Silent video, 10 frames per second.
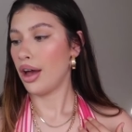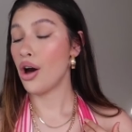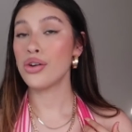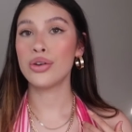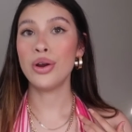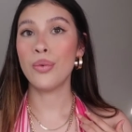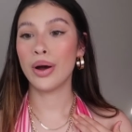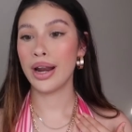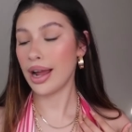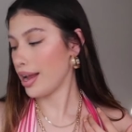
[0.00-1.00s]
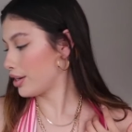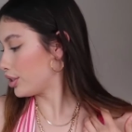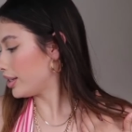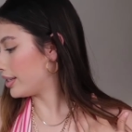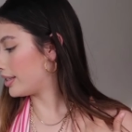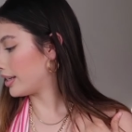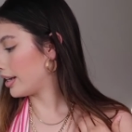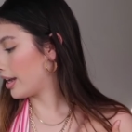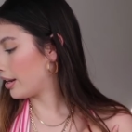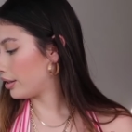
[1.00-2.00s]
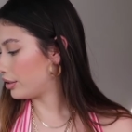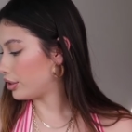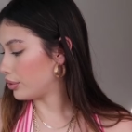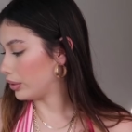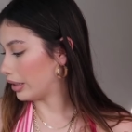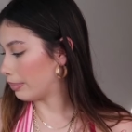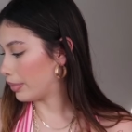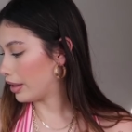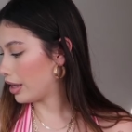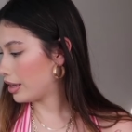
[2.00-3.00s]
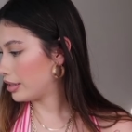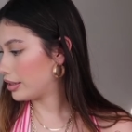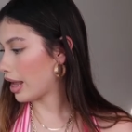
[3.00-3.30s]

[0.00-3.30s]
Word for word: Oh, you know what? I actually did get a new lip gloss.